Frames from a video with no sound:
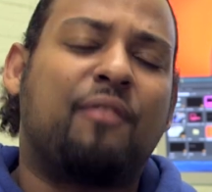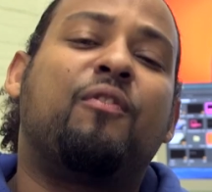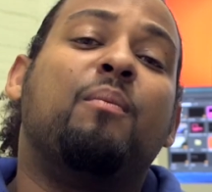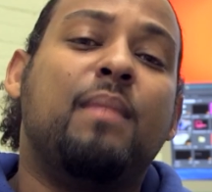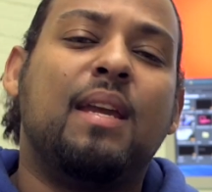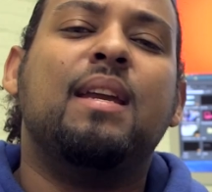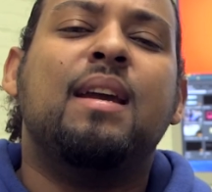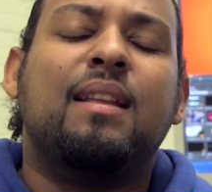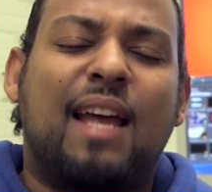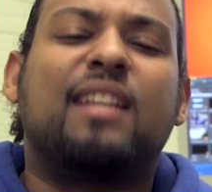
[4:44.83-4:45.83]
And for me,
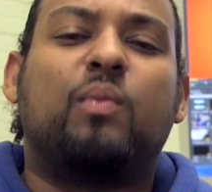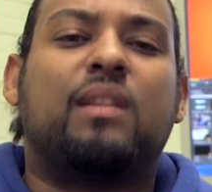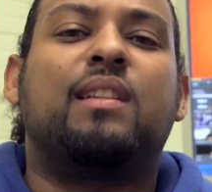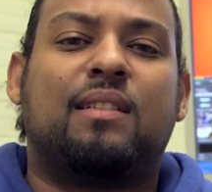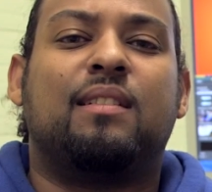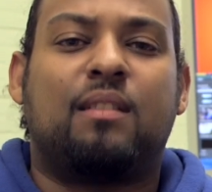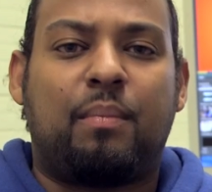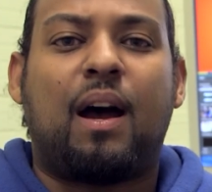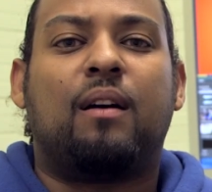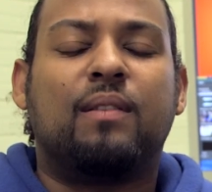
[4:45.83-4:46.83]
that's what this is
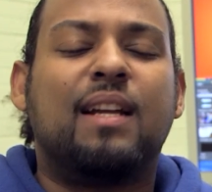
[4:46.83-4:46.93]
about.